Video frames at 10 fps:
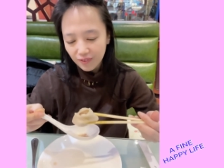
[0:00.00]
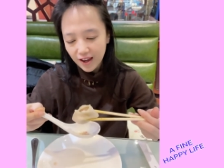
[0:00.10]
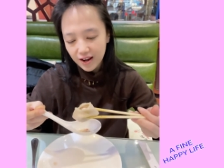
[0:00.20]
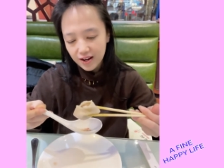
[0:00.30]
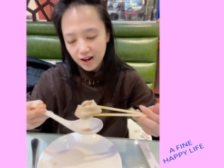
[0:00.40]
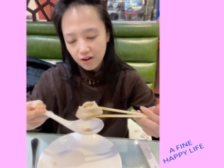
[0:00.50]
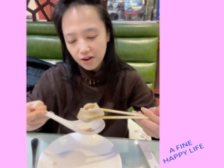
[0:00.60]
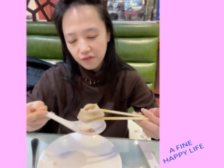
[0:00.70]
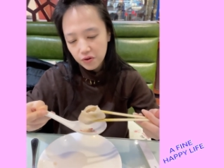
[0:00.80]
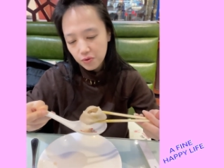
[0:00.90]
And now
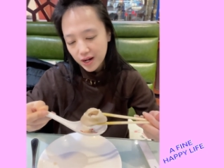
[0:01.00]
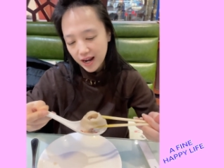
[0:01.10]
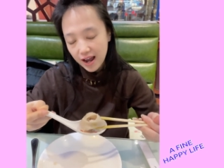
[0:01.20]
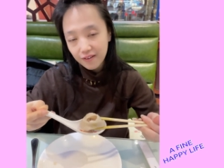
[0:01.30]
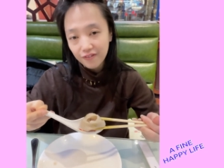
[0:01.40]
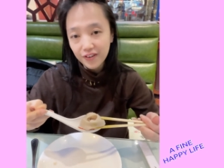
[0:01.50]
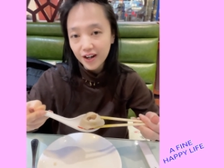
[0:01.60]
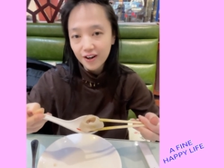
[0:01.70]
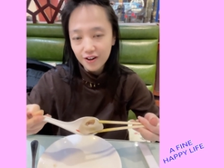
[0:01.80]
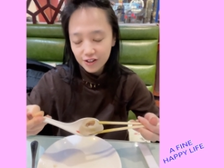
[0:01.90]
if you want to add
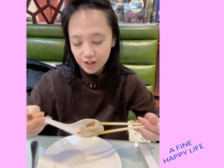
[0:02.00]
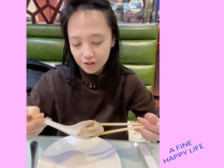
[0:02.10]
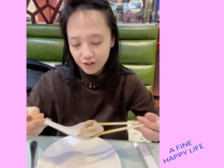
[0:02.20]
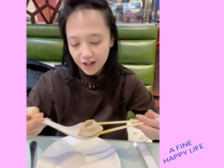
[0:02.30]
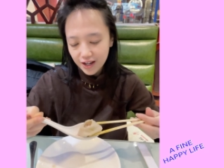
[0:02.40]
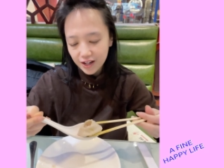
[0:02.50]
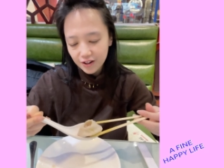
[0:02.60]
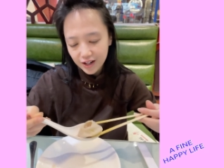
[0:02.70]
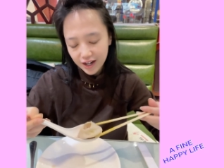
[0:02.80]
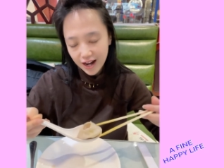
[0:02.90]
vinegar to it, you
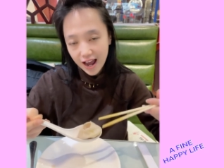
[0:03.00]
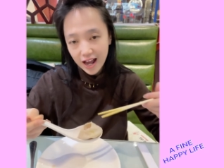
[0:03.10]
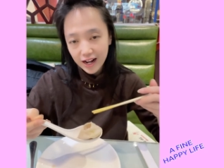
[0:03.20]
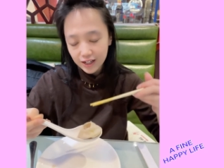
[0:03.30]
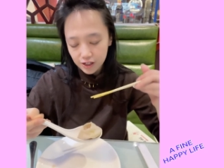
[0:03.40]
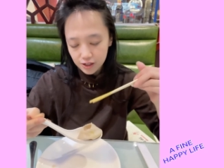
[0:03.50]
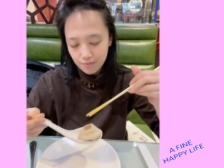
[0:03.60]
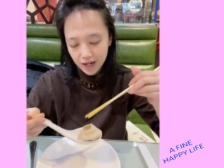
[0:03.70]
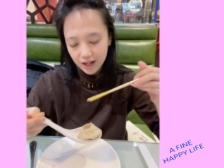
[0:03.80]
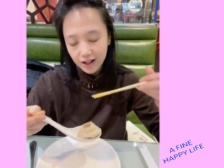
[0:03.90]
can add to
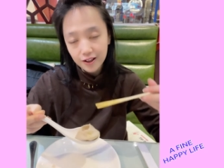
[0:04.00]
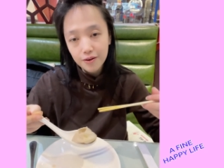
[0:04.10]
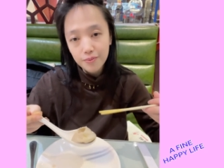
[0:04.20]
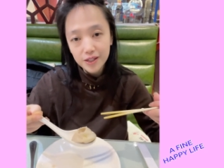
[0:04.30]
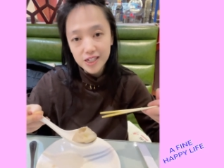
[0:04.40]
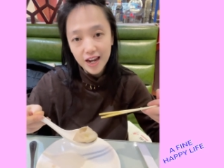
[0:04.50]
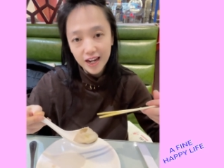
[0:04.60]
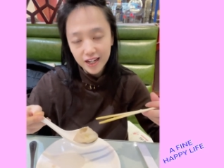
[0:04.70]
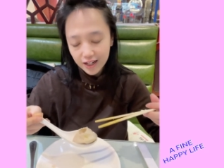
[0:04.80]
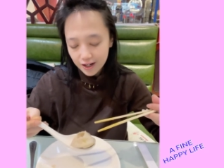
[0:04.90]
make it a little bit
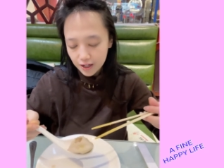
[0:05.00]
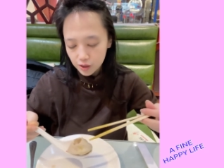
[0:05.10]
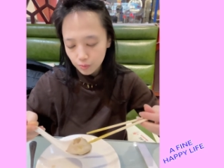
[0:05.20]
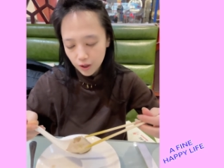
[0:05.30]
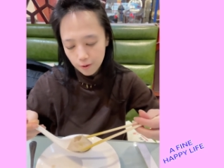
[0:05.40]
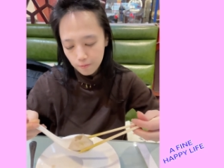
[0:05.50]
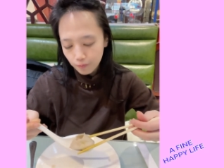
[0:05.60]
tanginess, but